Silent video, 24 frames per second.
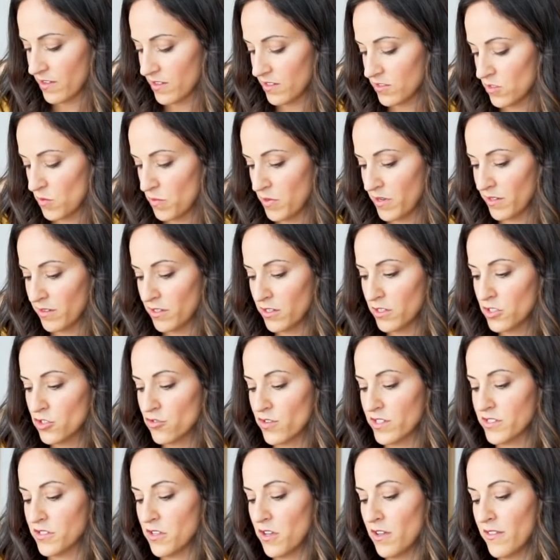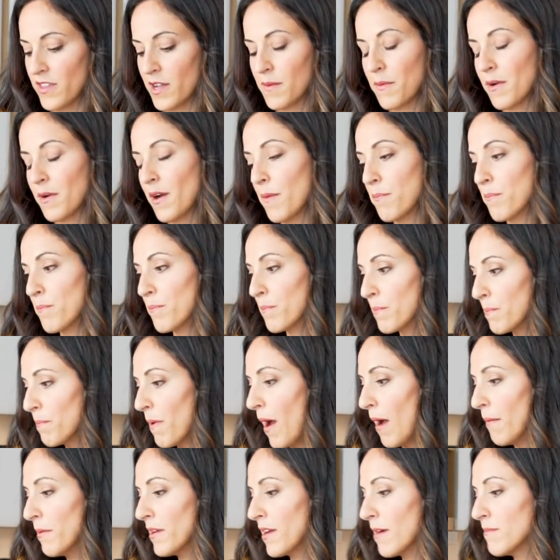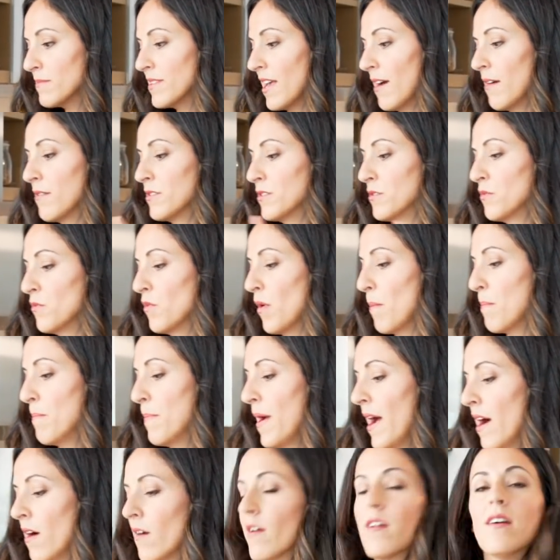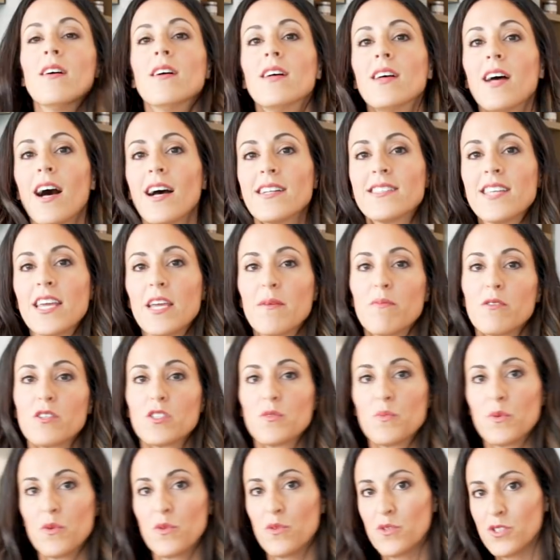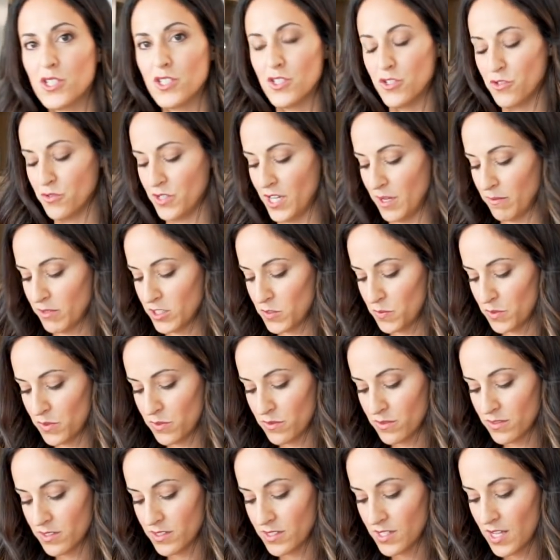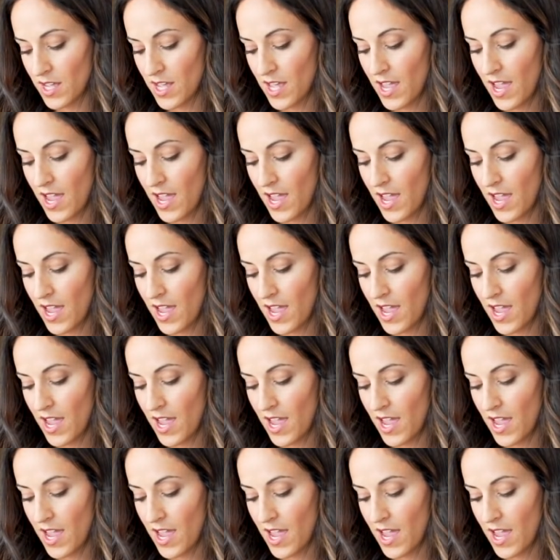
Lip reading: So put a little drizzle. That probably comes out to about a tablespoon to 2 tablespoons.